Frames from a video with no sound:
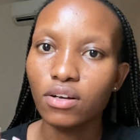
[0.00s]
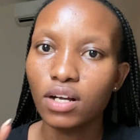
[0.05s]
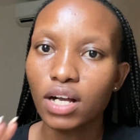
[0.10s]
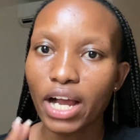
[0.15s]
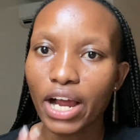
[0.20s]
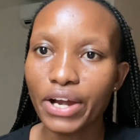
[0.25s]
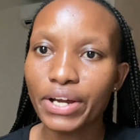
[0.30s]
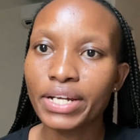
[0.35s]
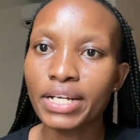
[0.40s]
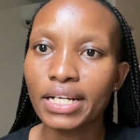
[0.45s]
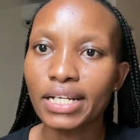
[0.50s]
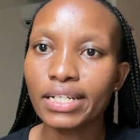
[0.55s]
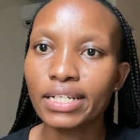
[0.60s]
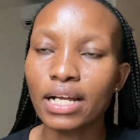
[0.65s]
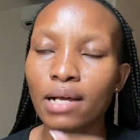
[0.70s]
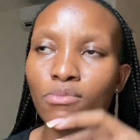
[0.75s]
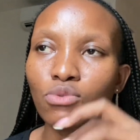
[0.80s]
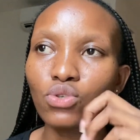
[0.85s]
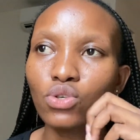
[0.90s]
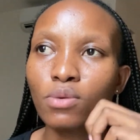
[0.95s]
Currently
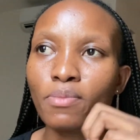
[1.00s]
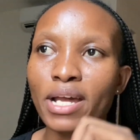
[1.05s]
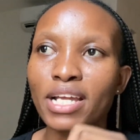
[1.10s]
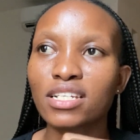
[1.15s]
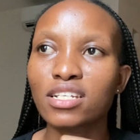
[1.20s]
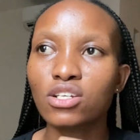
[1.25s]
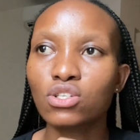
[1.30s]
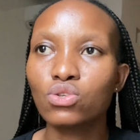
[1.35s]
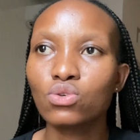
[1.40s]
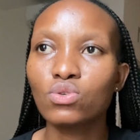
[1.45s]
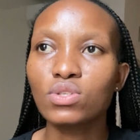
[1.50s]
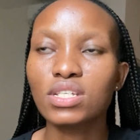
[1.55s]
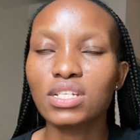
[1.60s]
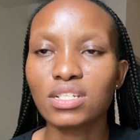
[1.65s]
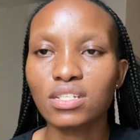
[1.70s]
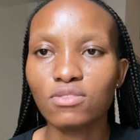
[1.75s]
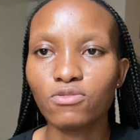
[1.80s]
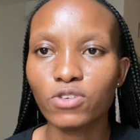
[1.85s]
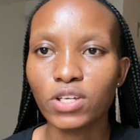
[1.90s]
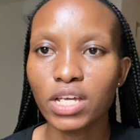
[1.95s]
I'm doing my TESOL
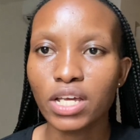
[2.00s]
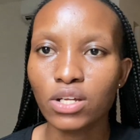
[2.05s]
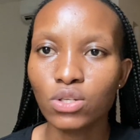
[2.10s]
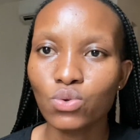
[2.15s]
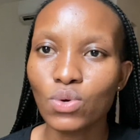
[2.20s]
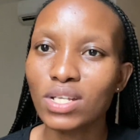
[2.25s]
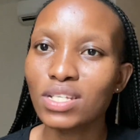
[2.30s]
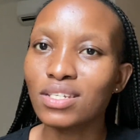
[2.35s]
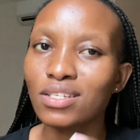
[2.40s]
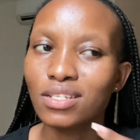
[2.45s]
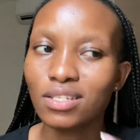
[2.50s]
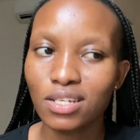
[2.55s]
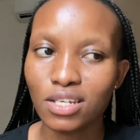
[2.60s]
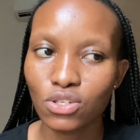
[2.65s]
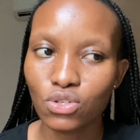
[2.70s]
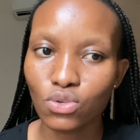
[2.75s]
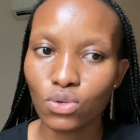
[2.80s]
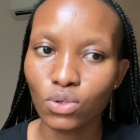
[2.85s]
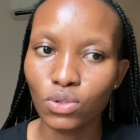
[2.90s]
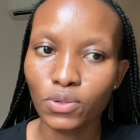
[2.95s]
certificate. What is
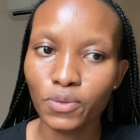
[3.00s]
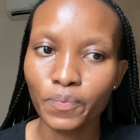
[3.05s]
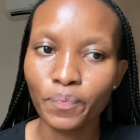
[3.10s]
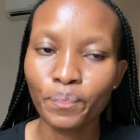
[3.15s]
TESOL?